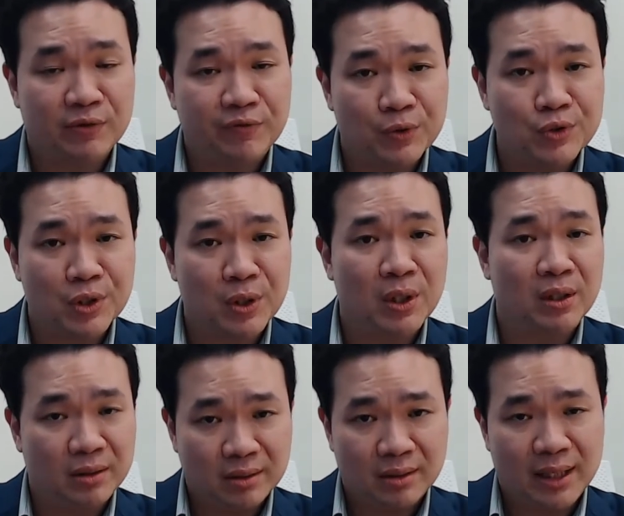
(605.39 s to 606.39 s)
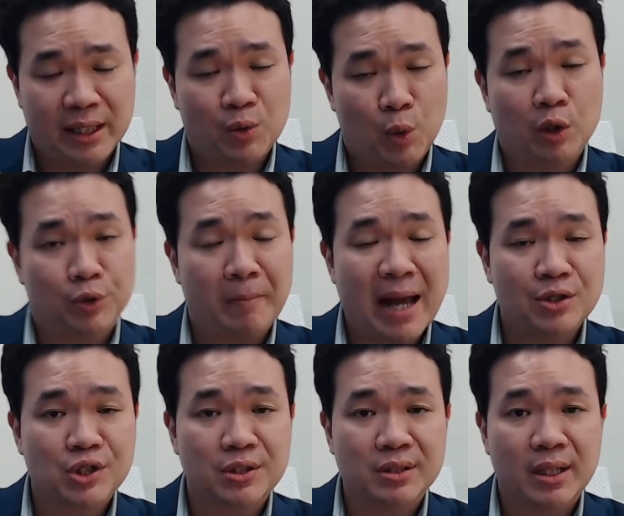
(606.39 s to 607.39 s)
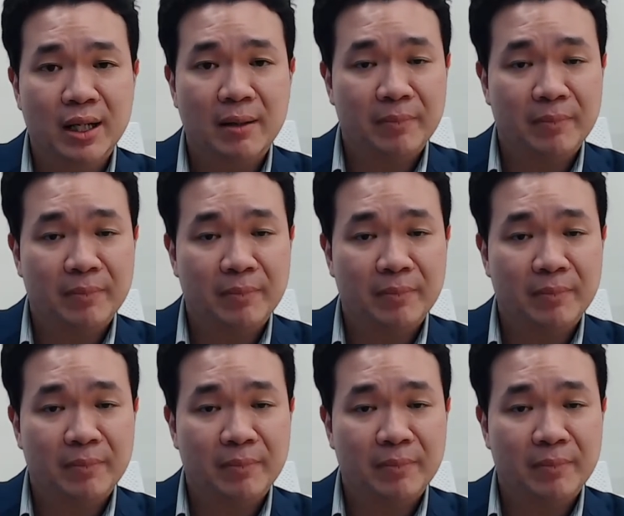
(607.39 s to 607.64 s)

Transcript: future like what you mentioned,